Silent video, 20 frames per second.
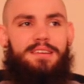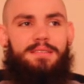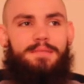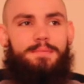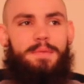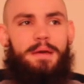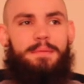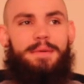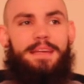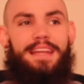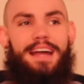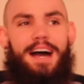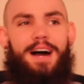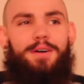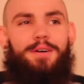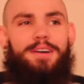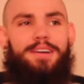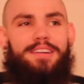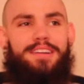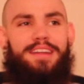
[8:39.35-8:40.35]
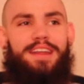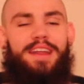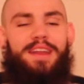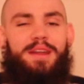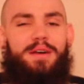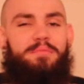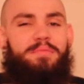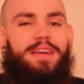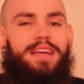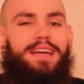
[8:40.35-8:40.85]
maybe an hour, and it
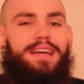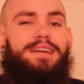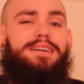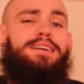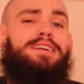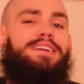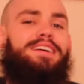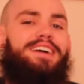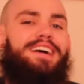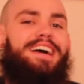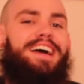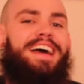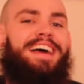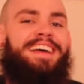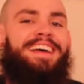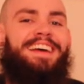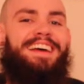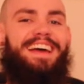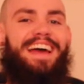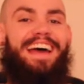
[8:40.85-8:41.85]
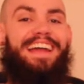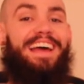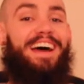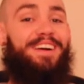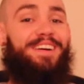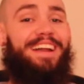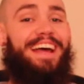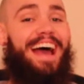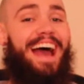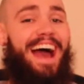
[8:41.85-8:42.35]
ended up being an
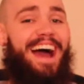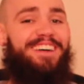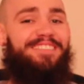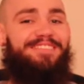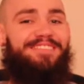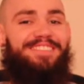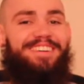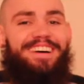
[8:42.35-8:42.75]
hour and a half.